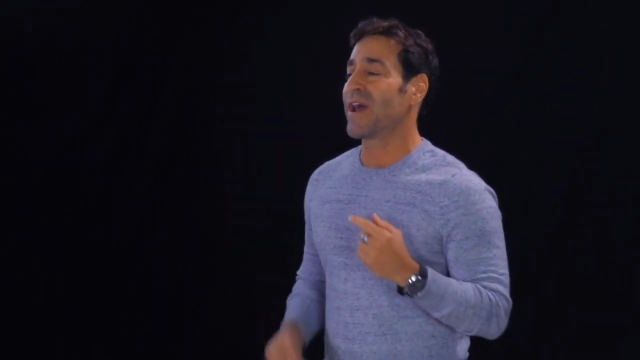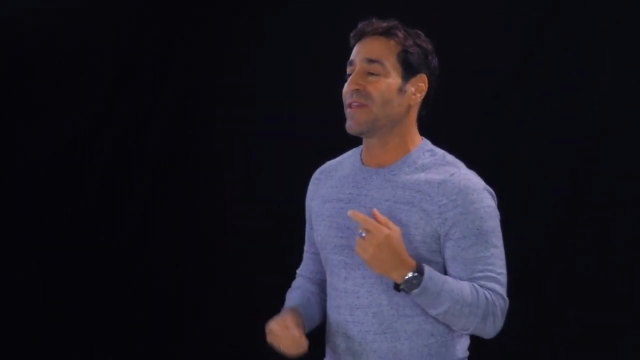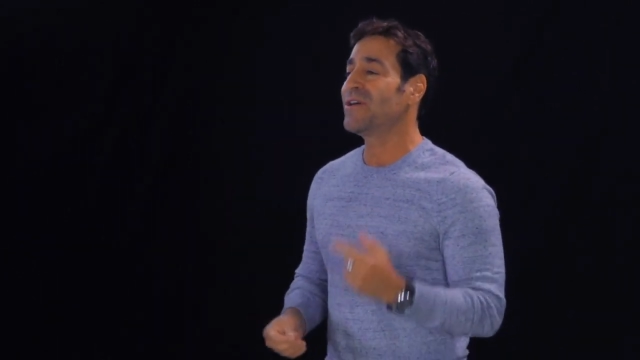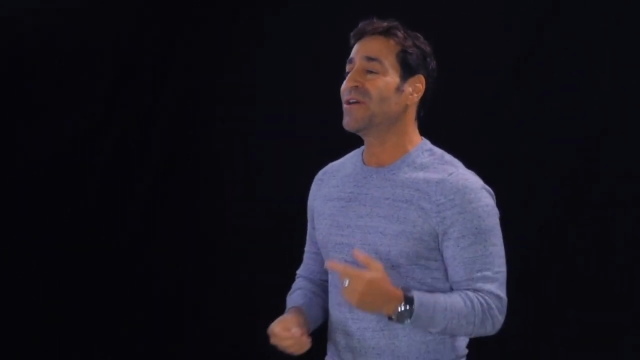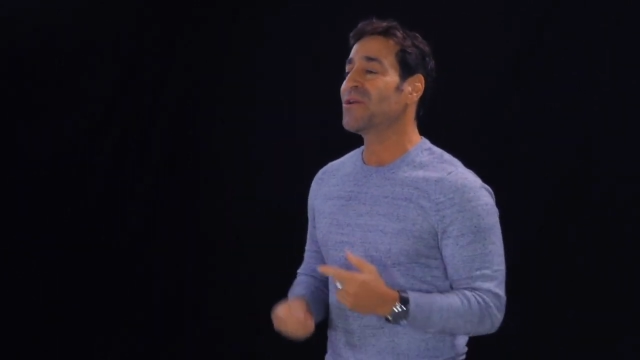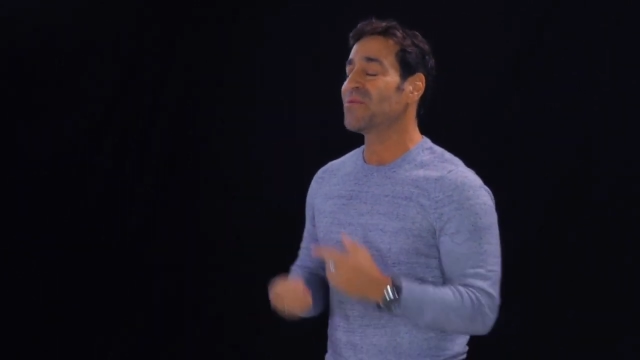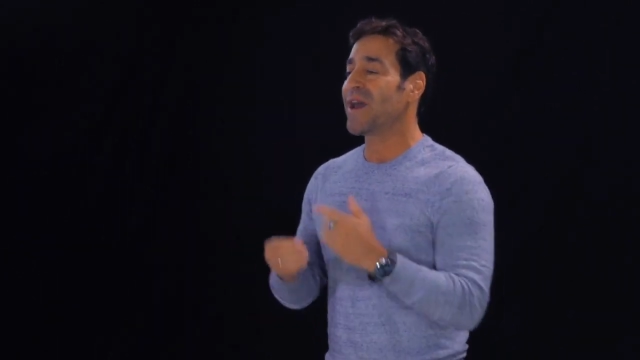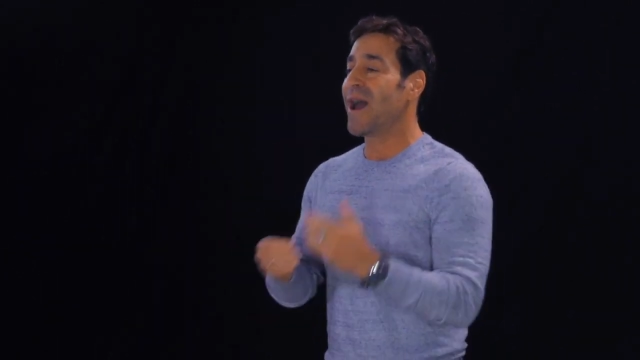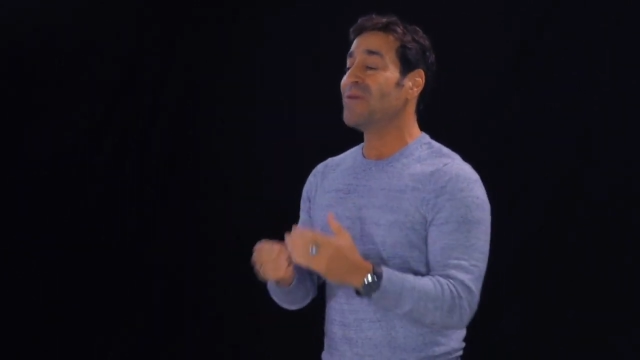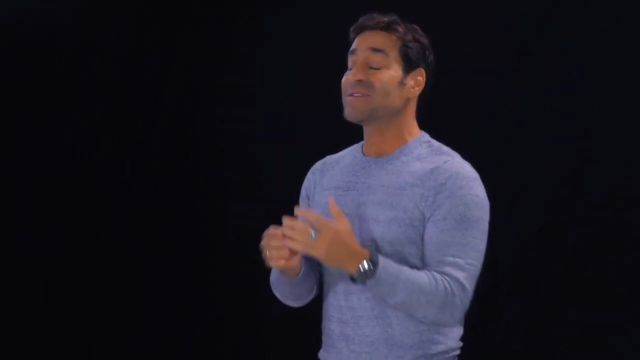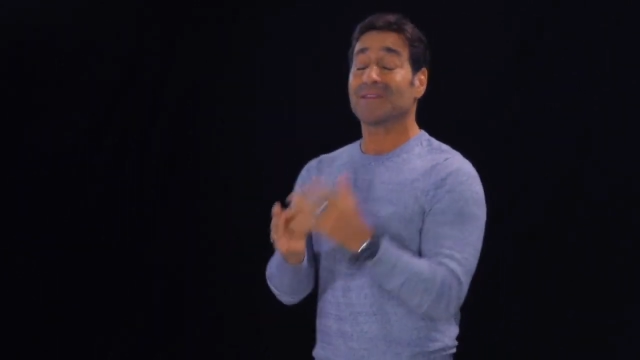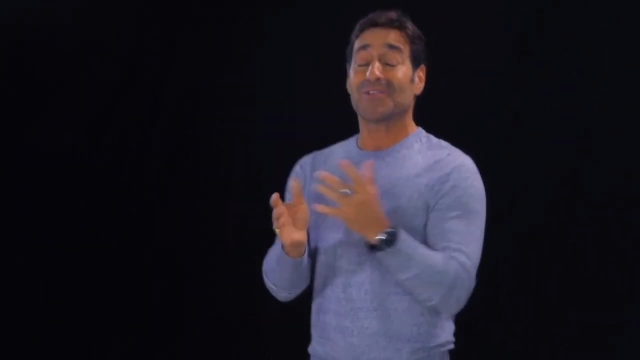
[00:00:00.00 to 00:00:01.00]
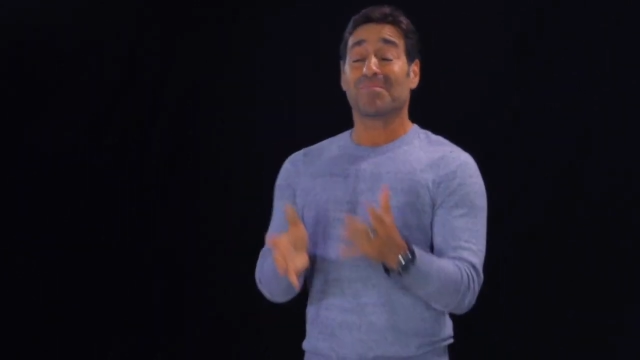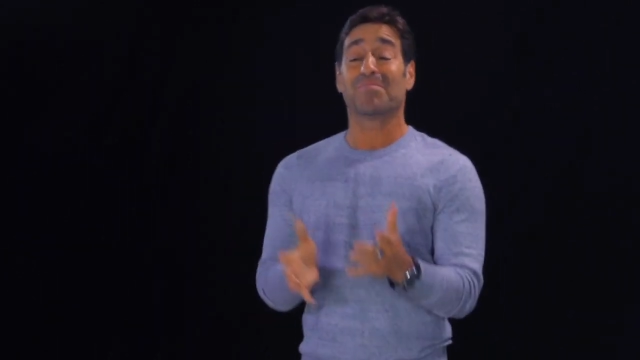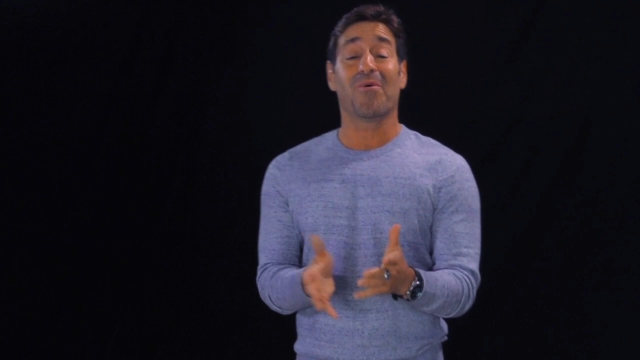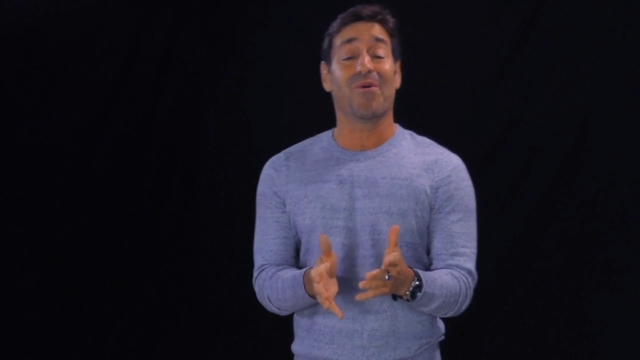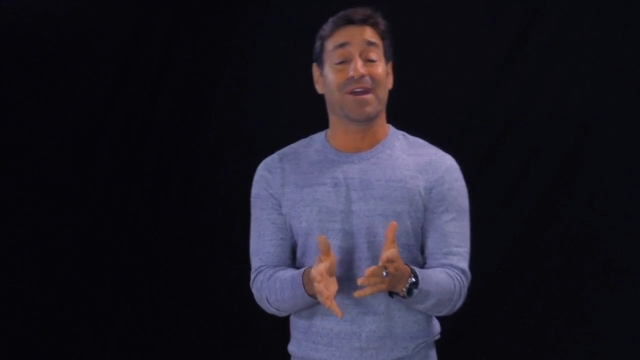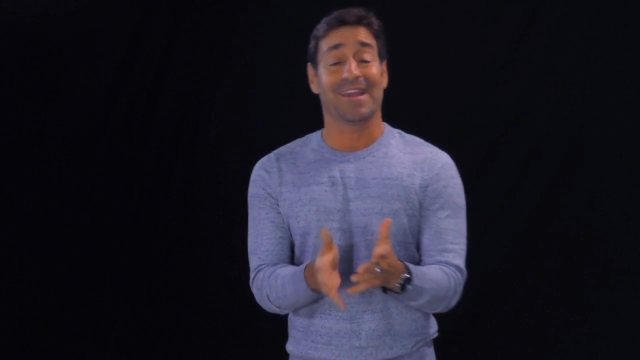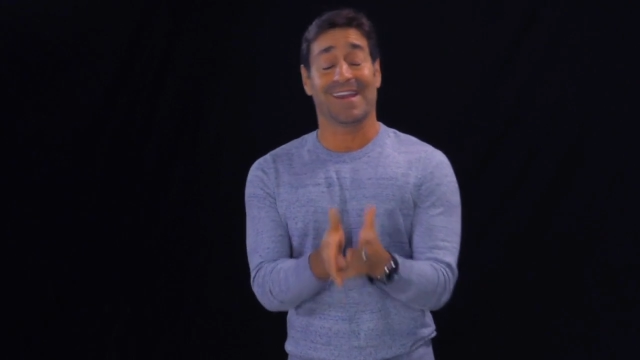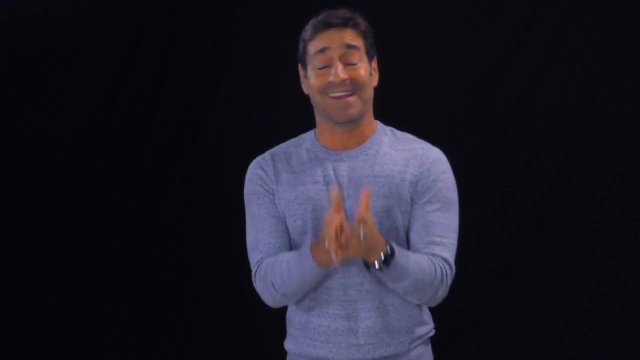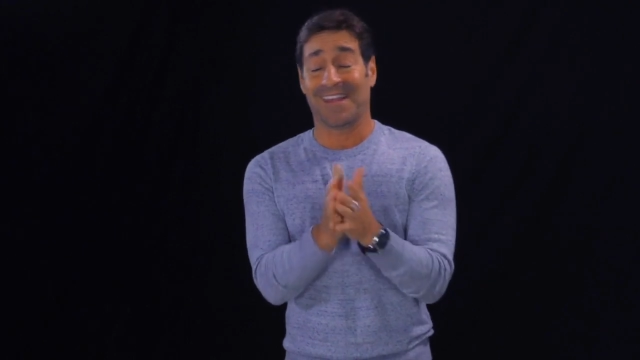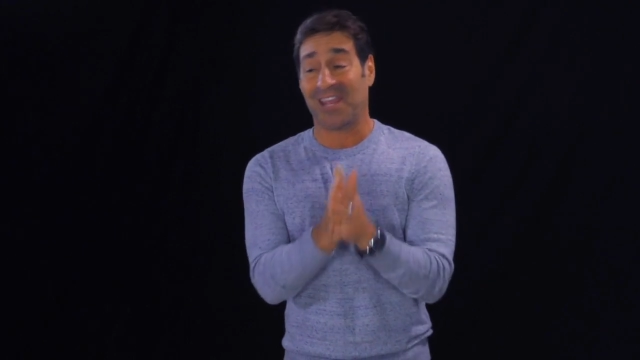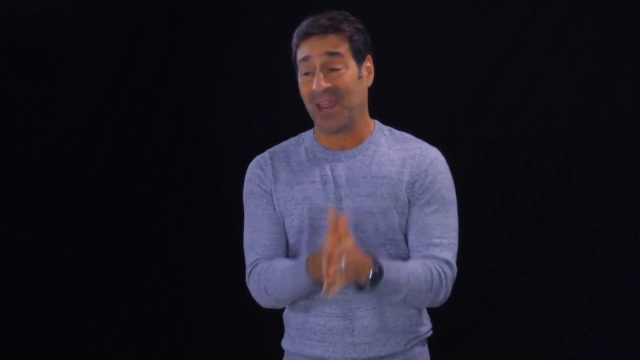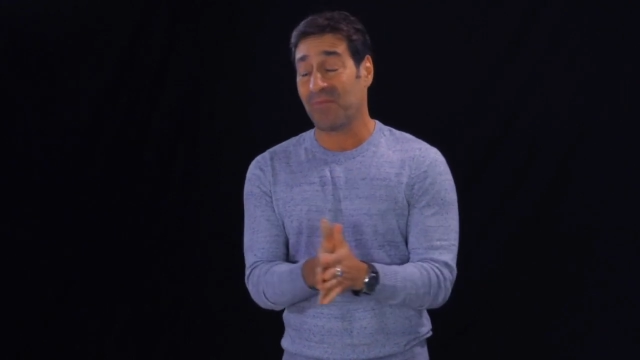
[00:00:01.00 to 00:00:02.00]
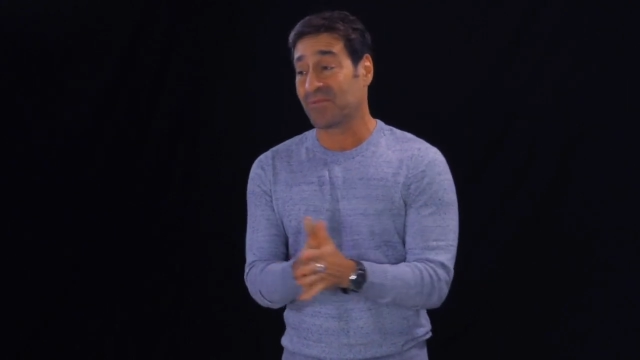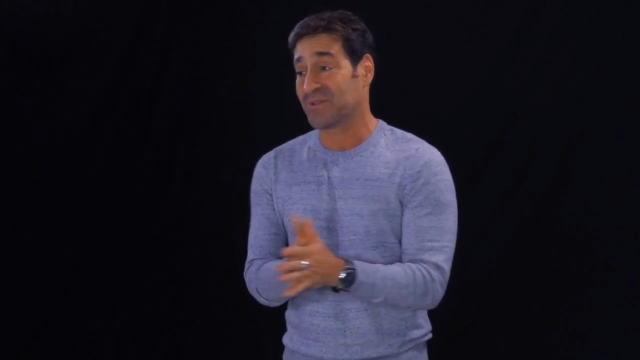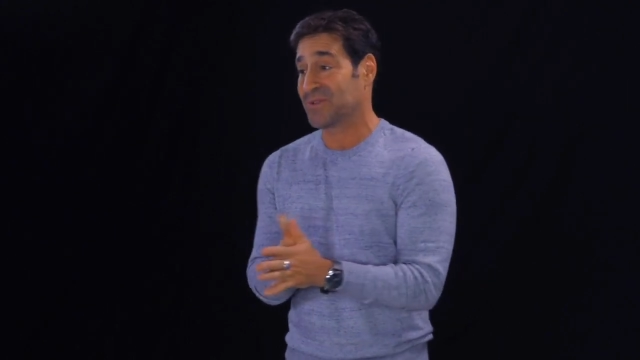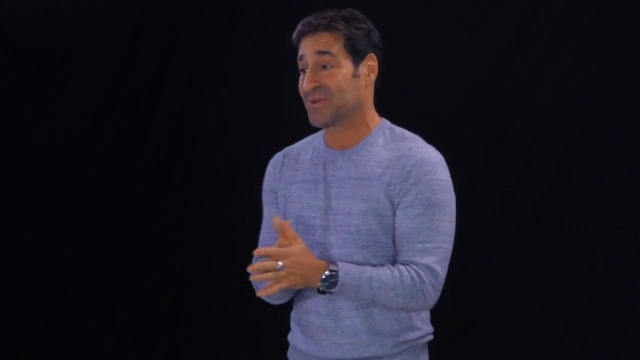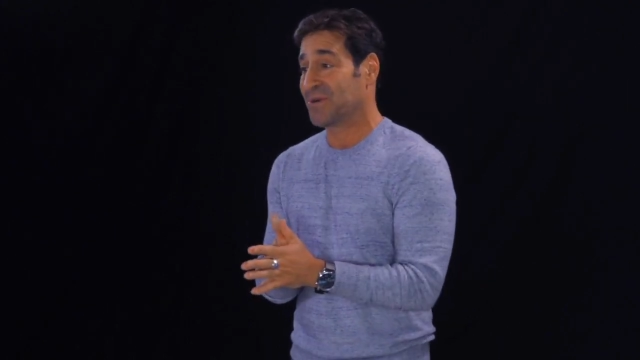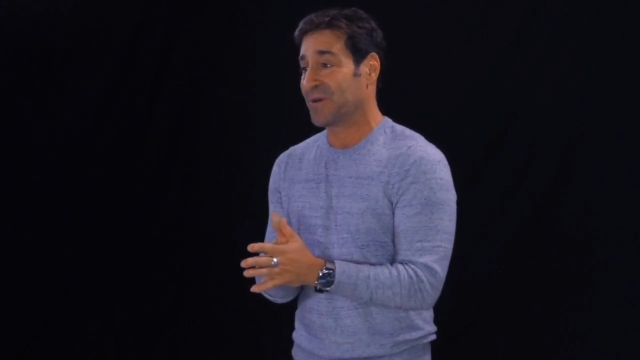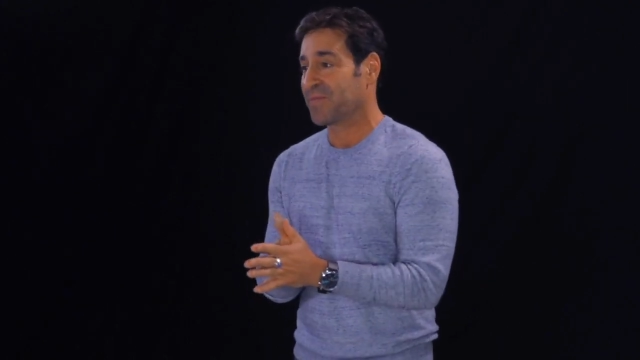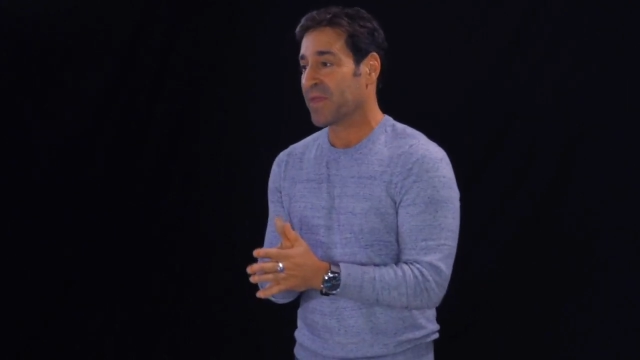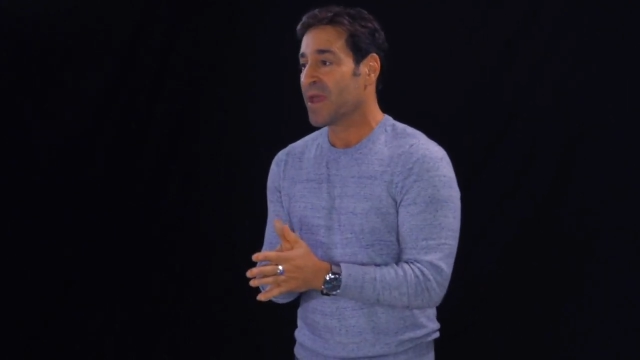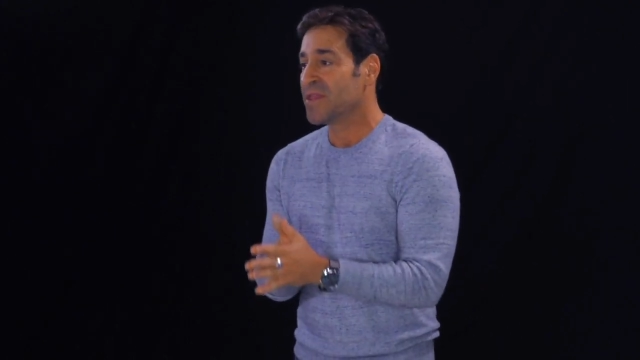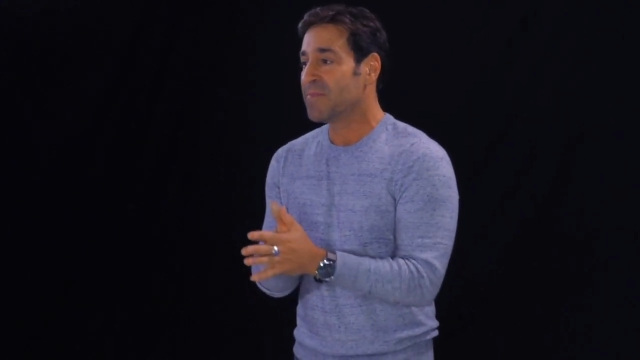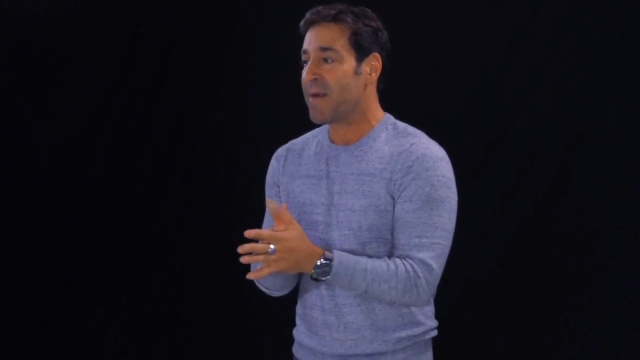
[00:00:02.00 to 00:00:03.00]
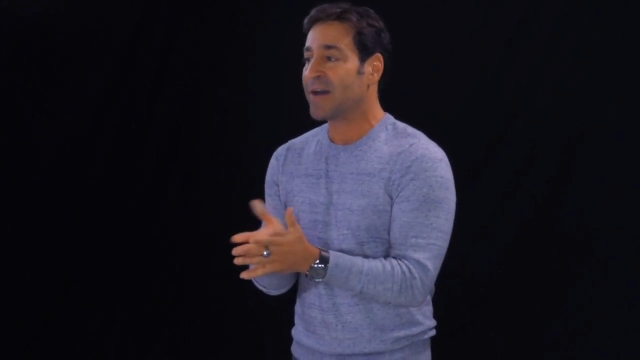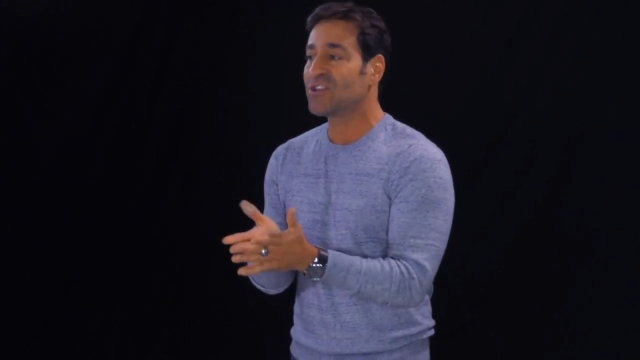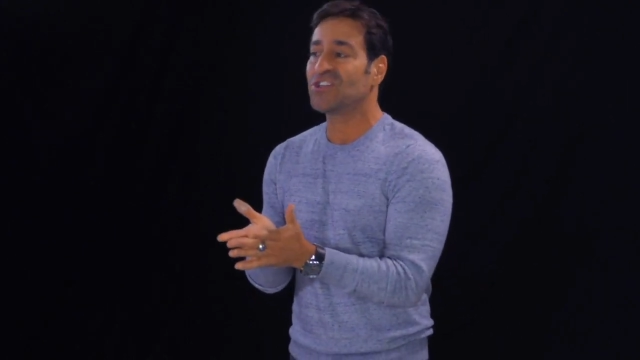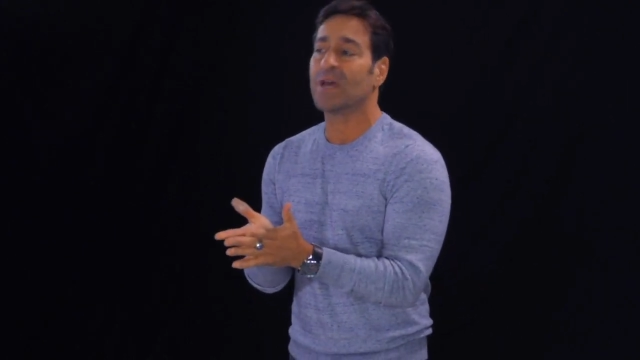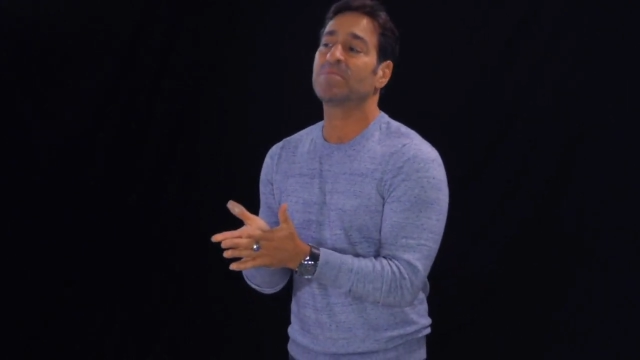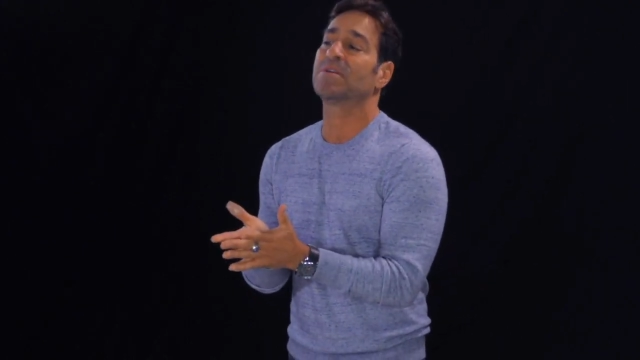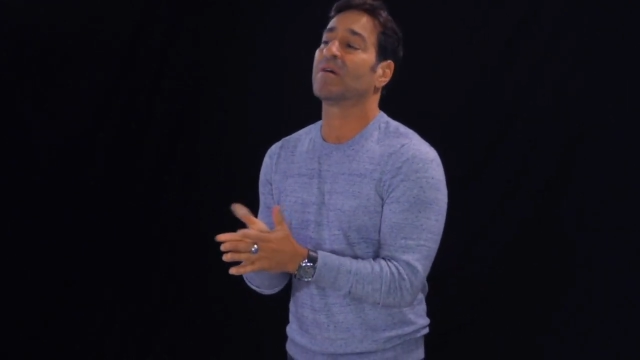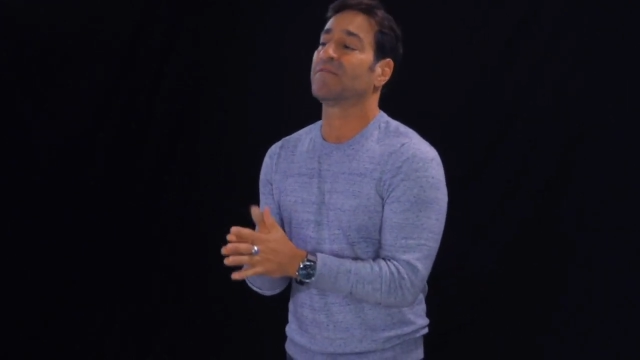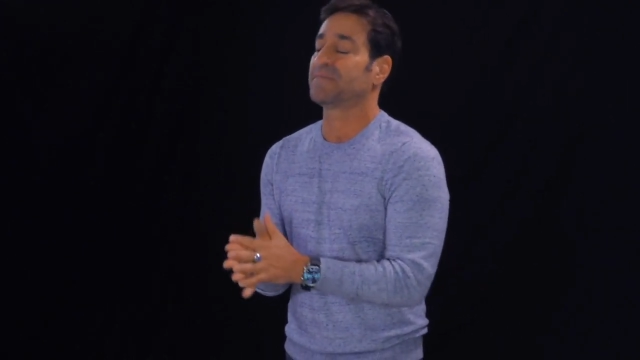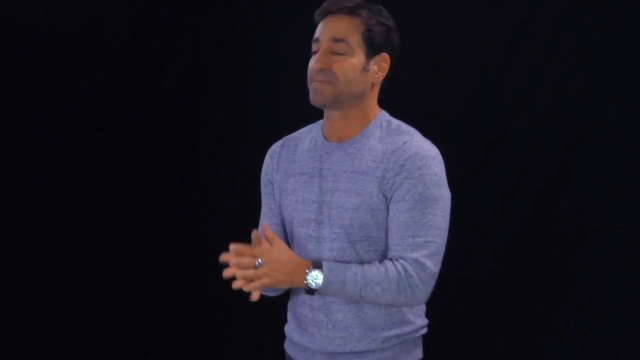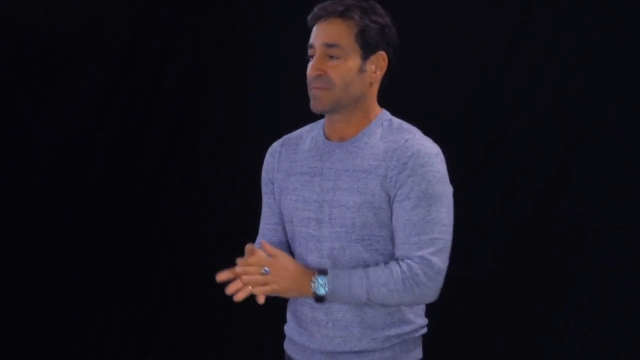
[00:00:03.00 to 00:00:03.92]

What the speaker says: I learned when I was a little boy in Hebrew school, the Baal Shem Tov,